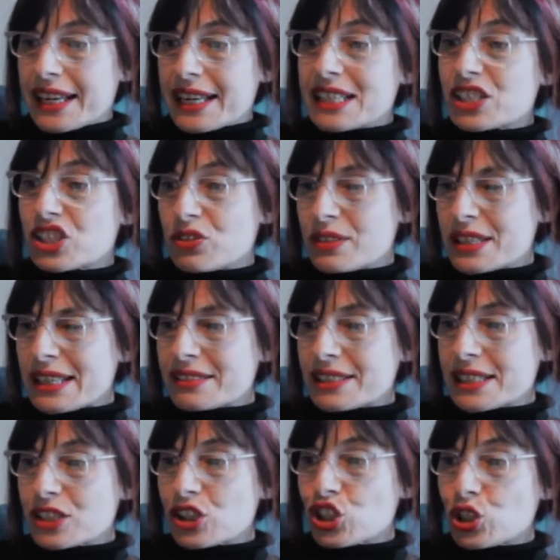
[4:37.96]
In
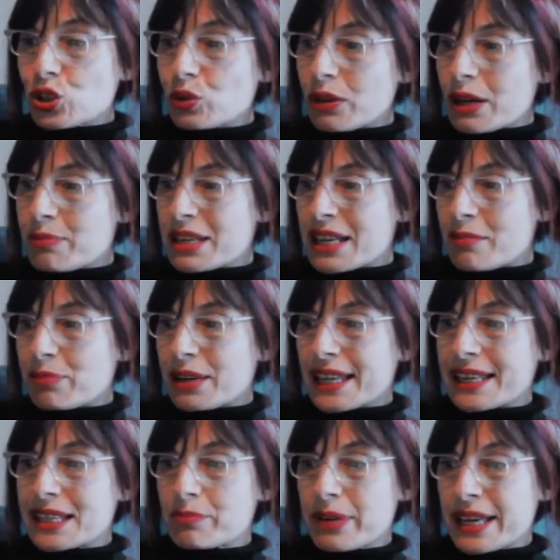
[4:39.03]
2002, I began
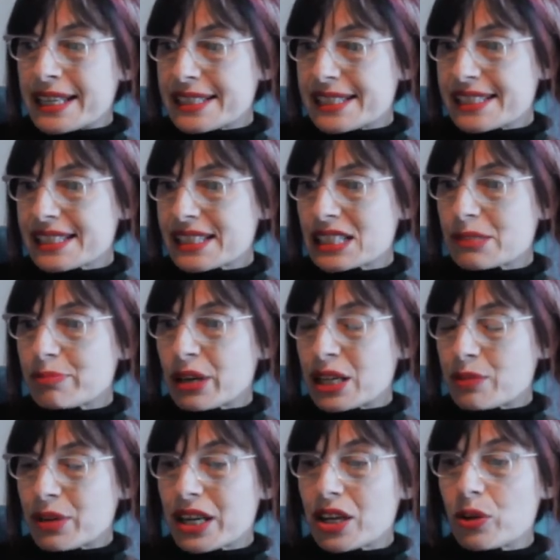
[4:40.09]
planning paintings
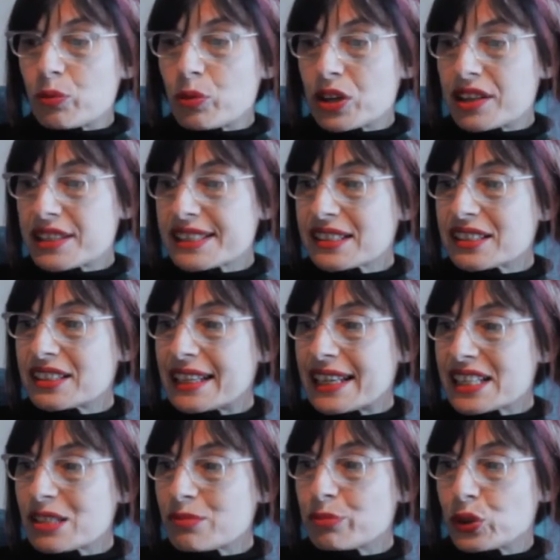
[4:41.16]
inspired by her works and
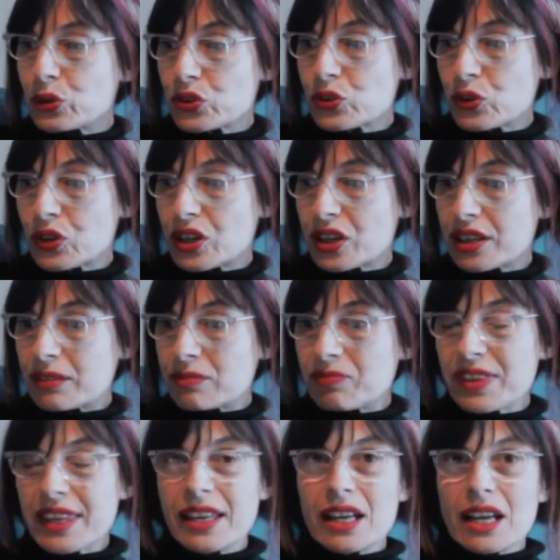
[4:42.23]
collecting books on her.
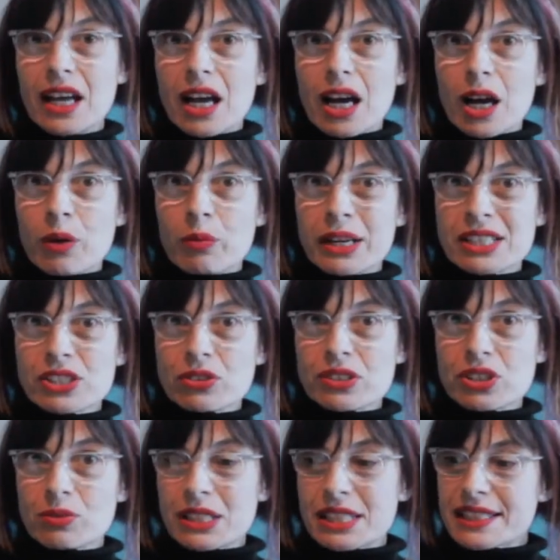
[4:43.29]
I went on
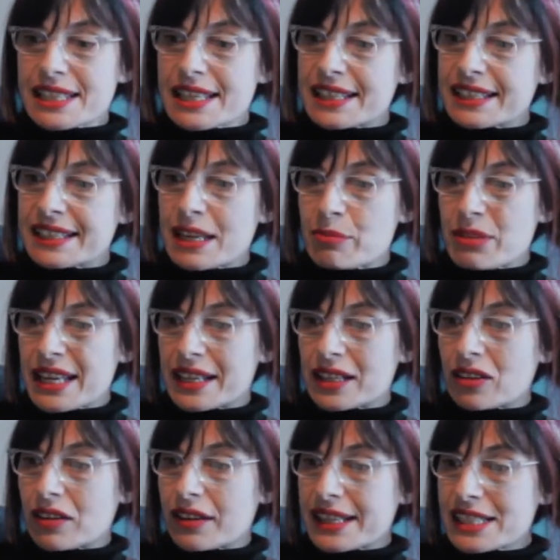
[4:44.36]
to undertake an MA in
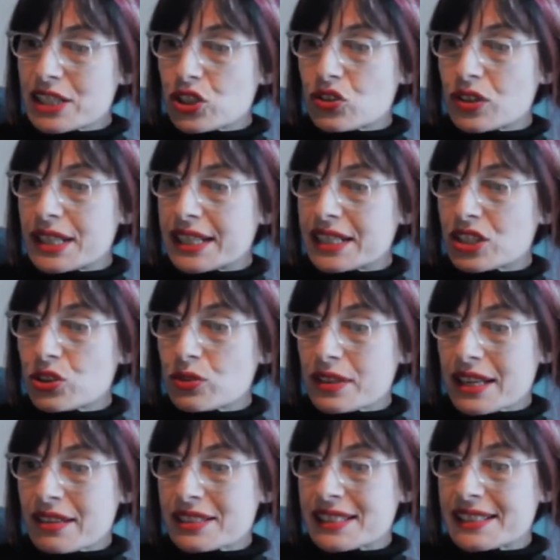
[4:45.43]
art history in
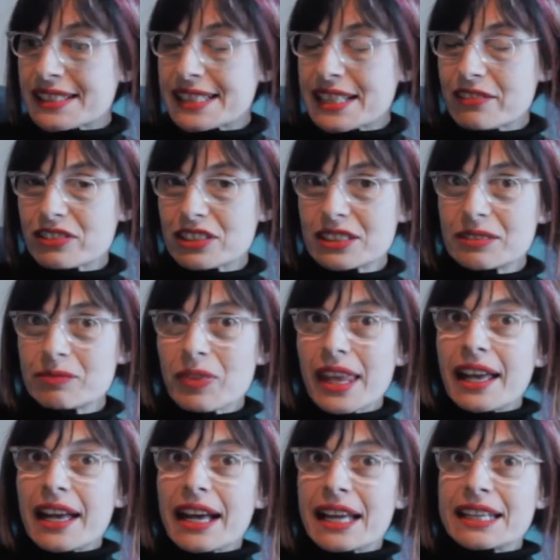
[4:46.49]
2007,
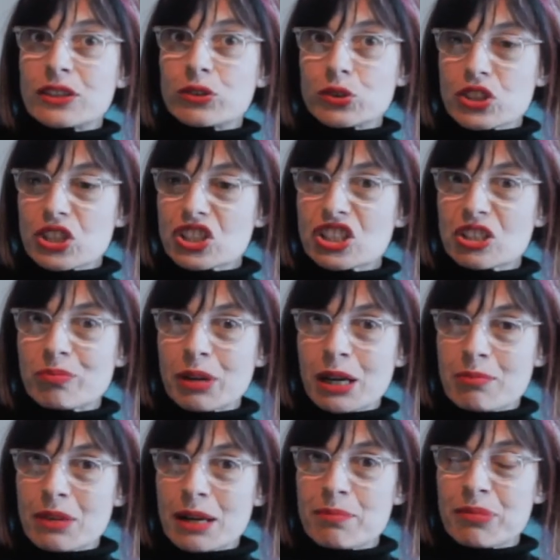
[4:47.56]
and in order to
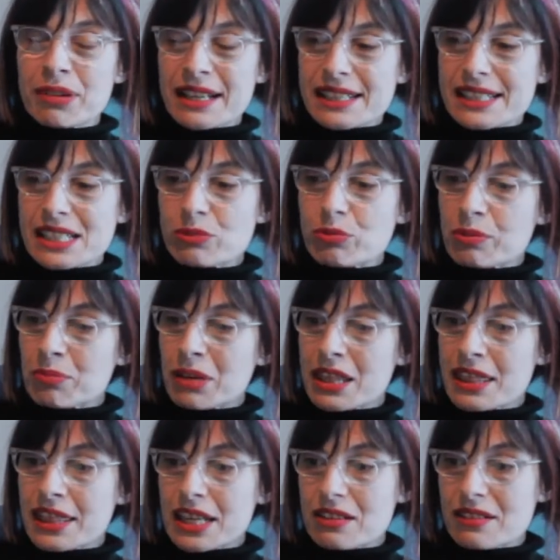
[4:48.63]
combine my practice with my
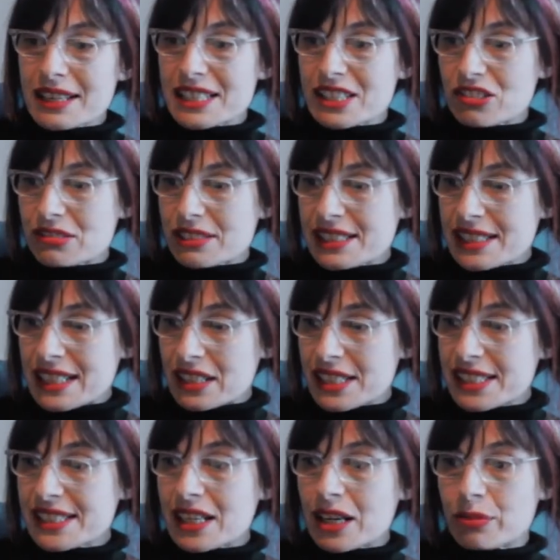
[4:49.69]
theoretical
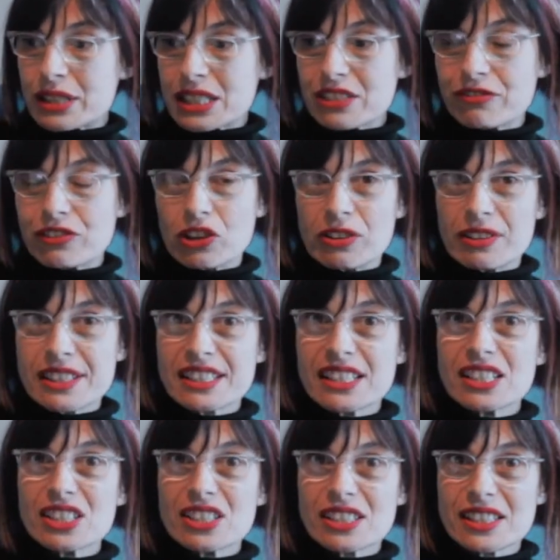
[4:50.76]
studies, I went to
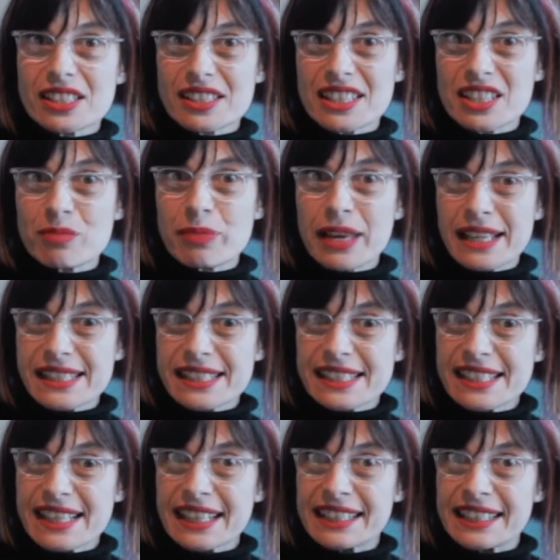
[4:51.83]
Florence to study the painting
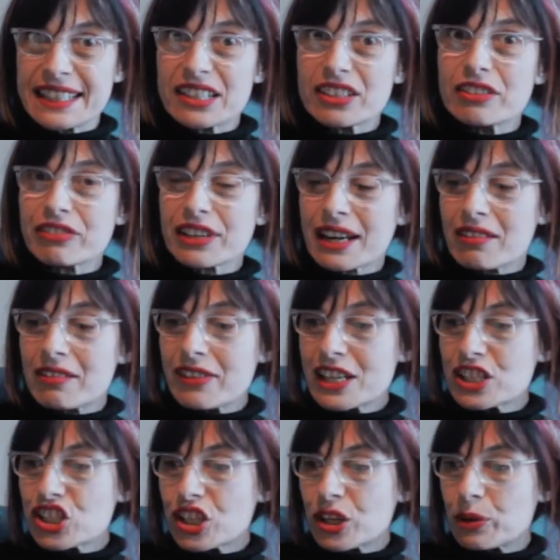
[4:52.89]
technique of
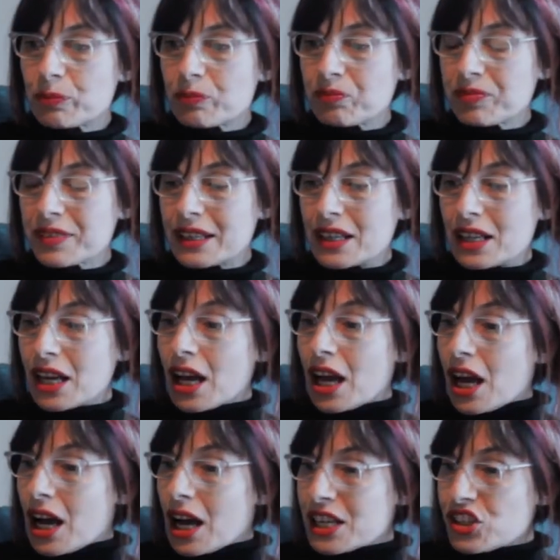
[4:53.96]
Caravaggio.
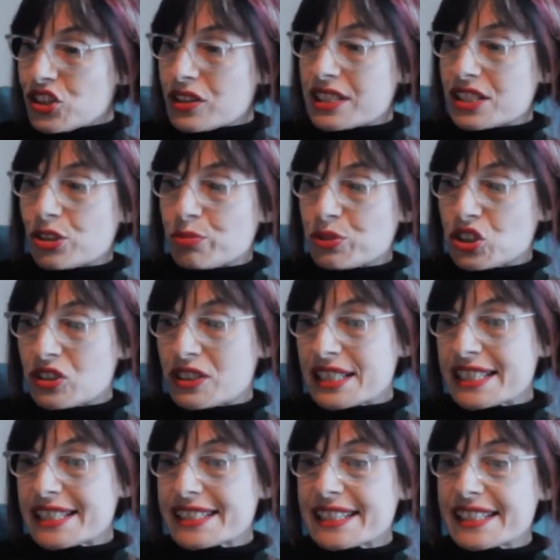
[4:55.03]
I took this
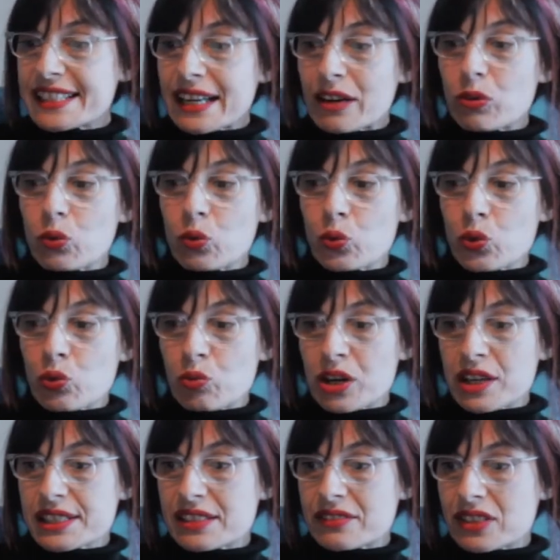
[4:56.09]
opportunity to seek out all the
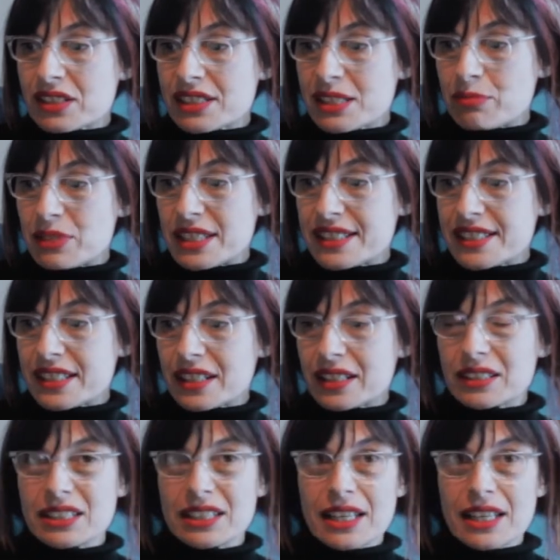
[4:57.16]
works of Artemisia.